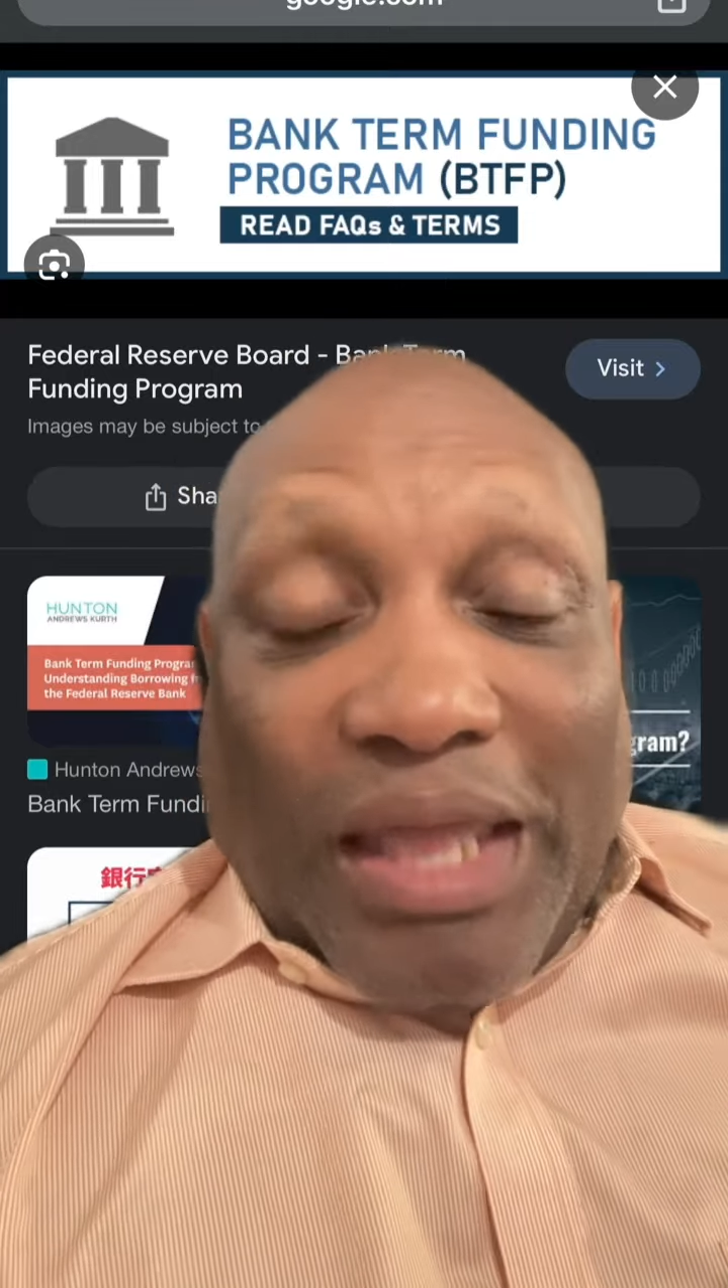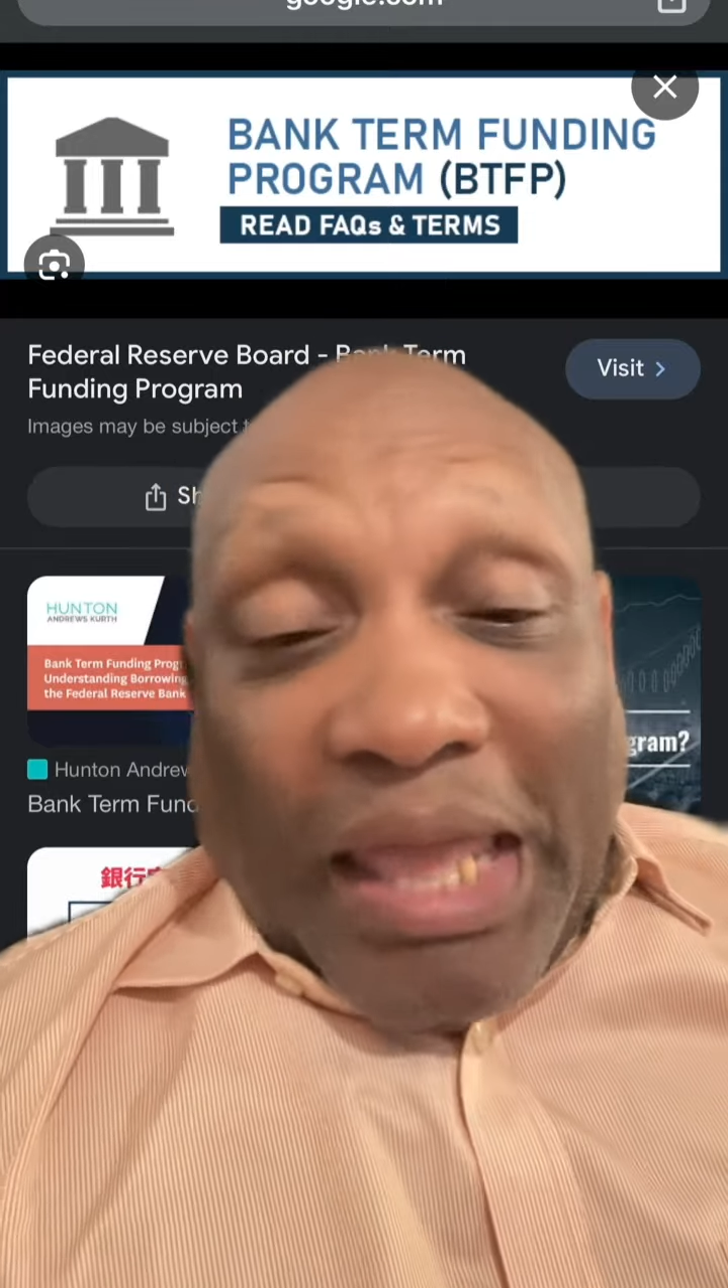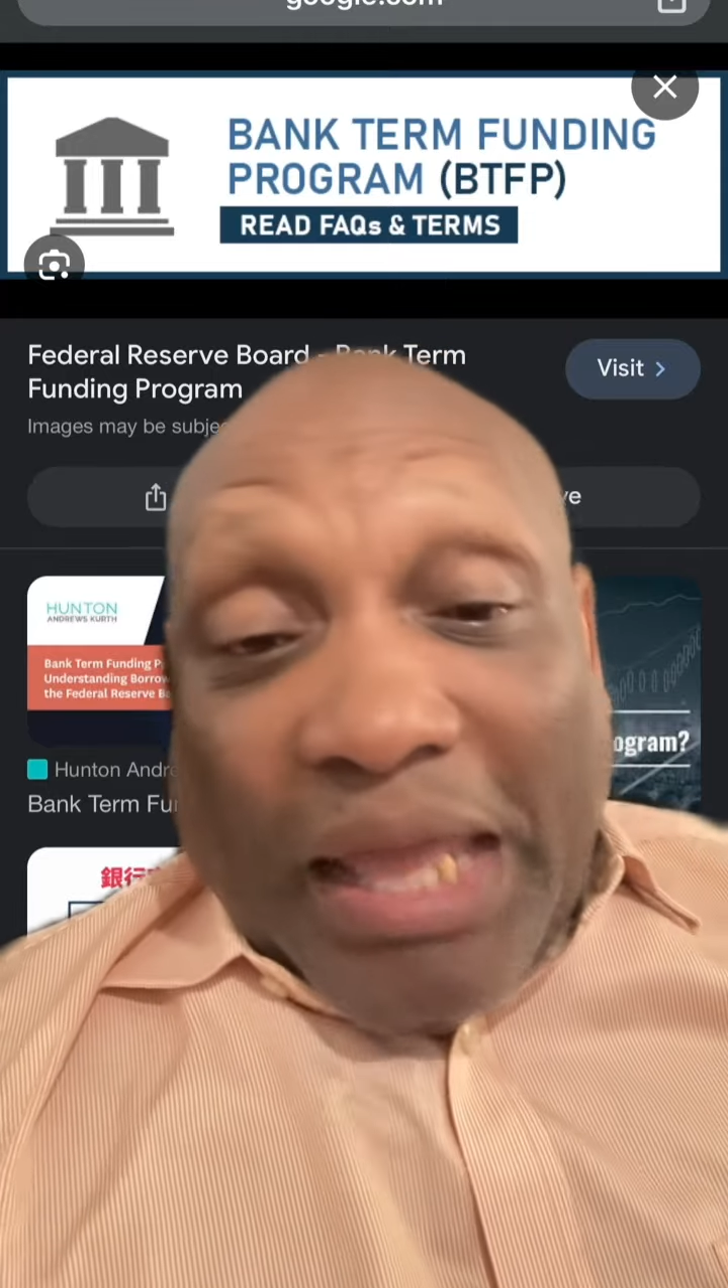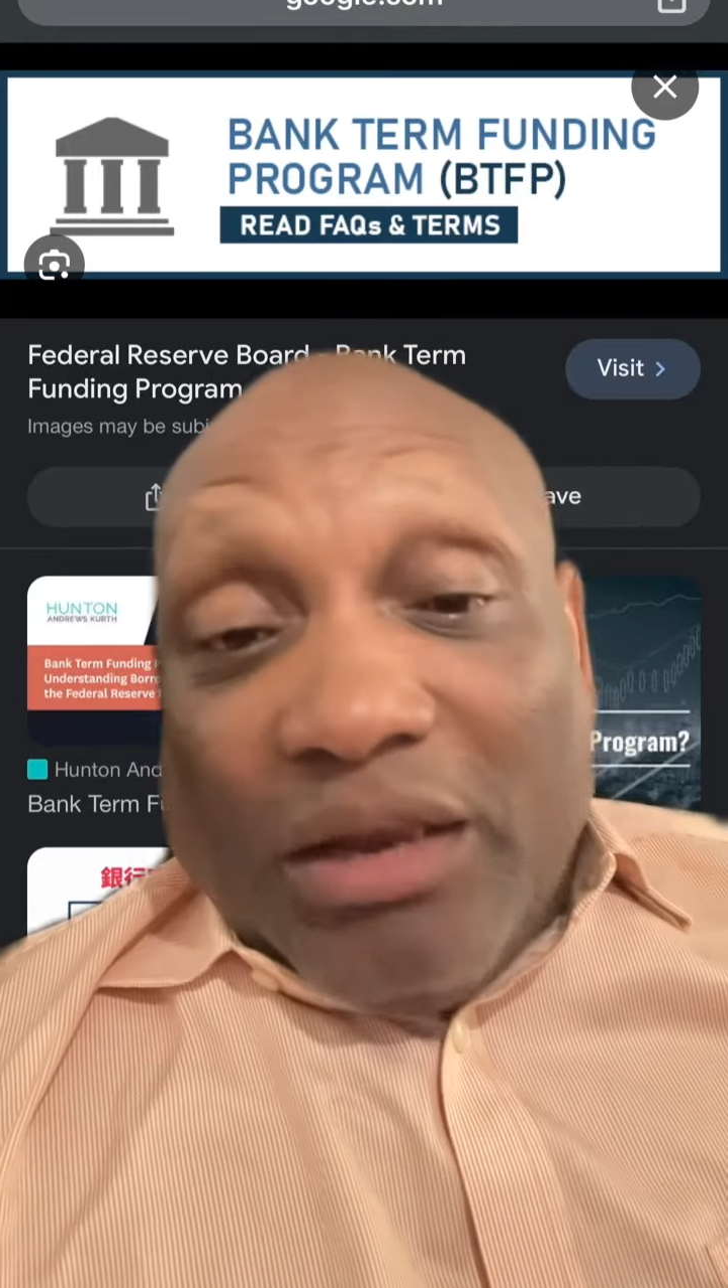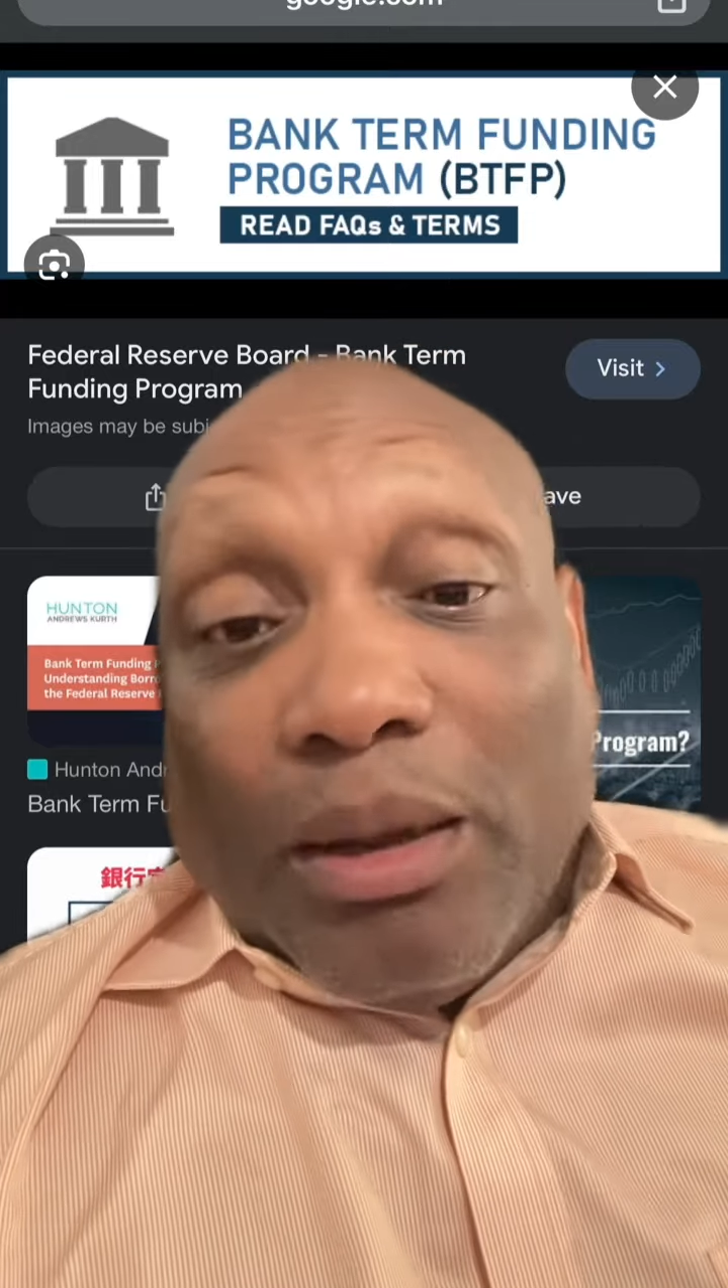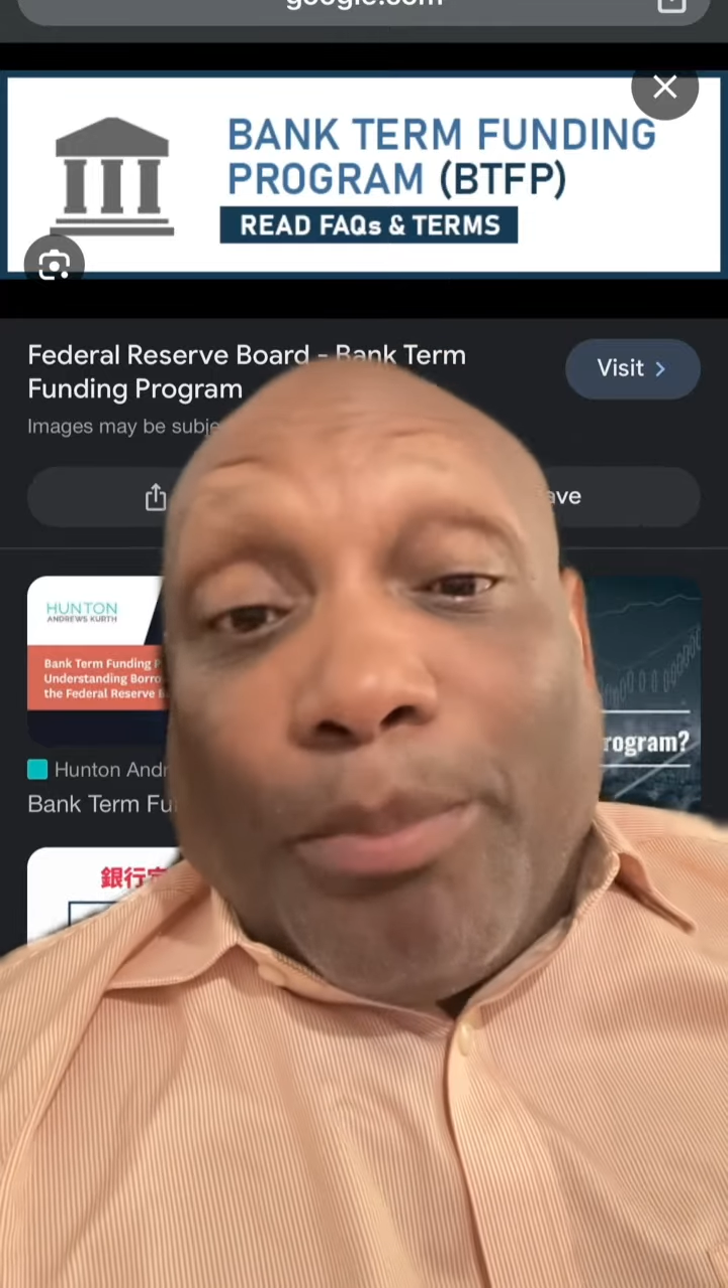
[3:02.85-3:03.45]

and the